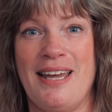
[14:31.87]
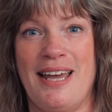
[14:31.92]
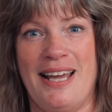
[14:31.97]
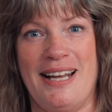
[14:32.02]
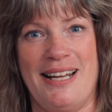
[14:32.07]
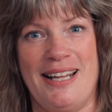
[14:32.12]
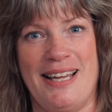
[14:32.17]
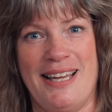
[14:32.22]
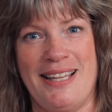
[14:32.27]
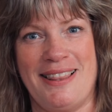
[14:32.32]

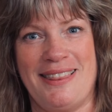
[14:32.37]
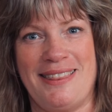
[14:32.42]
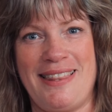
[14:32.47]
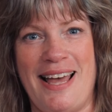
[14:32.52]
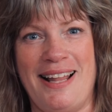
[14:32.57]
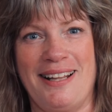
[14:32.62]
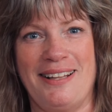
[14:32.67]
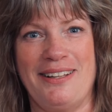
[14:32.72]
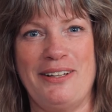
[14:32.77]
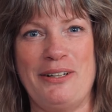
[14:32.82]
and hit
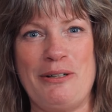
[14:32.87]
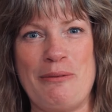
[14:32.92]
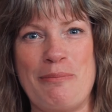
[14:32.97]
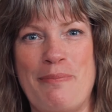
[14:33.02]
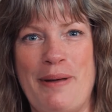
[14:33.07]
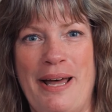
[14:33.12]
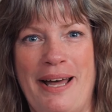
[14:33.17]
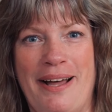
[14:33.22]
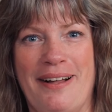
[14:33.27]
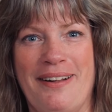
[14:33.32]
that little
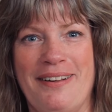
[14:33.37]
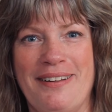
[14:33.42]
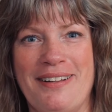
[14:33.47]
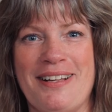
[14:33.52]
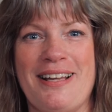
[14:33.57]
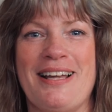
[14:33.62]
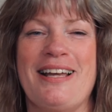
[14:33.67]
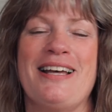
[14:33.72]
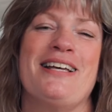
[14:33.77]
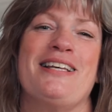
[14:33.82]

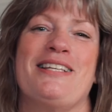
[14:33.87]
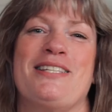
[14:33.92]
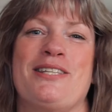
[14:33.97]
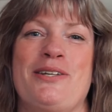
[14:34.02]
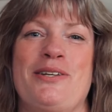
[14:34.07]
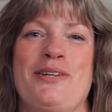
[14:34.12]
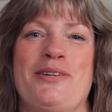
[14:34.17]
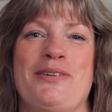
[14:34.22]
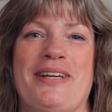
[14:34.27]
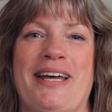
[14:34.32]
bell
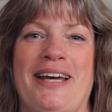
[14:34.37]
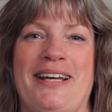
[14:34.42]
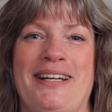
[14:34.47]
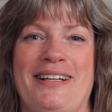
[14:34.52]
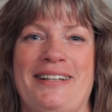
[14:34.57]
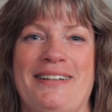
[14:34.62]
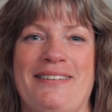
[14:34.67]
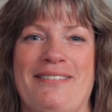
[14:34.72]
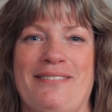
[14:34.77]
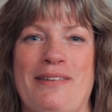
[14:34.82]
so you
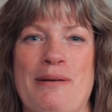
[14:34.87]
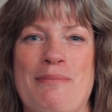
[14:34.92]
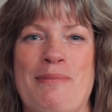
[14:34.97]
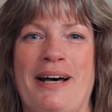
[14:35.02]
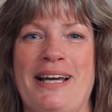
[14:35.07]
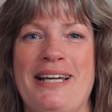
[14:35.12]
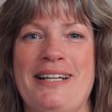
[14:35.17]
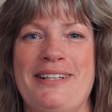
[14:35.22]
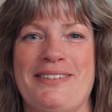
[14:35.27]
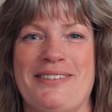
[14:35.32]
get
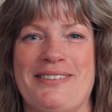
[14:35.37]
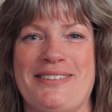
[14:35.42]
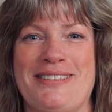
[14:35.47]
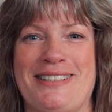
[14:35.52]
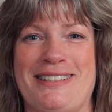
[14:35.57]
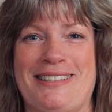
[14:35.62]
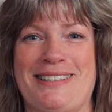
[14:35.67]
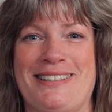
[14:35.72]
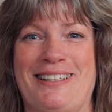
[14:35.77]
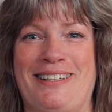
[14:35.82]
reminders
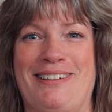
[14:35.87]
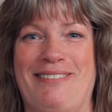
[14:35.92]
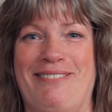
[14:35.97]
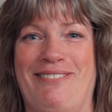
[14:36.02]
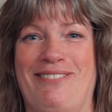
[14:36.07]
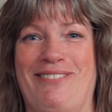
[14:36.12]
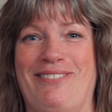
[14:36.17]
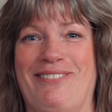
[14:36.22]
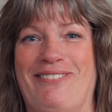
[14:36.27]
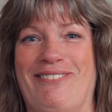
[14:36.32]
of,
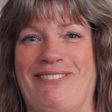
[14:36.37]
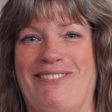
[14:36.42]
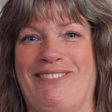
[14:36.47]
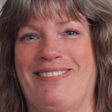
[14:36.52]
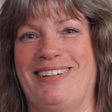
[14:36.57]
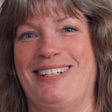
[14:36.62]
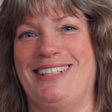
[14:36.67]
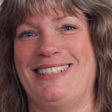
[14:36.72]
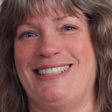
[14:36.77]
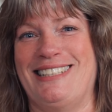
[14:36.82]

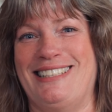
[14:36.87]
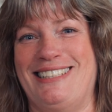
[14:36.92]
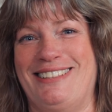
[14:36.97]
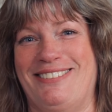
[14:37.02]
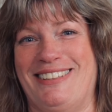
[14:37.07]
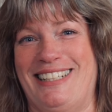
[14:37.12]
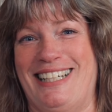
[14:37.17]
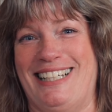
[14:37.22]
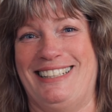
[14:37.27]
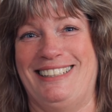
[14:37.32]
what does it
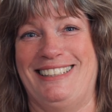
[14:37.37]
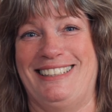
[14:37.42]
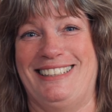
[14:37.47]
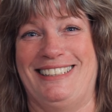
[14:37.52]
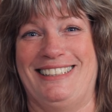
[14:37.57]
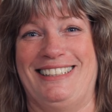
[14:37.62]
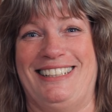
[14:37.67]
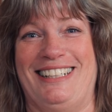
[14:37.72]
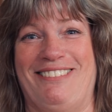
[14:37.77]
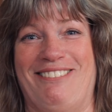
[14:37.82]
do again?
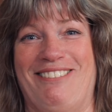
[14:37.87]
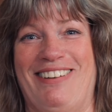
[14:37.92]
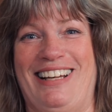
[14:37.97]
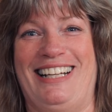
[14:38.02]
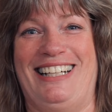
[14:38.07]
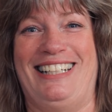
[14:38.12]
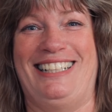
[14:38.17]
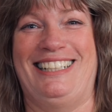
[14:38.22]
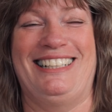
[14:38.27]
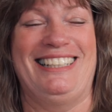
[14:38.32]

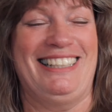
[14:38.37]
Wait,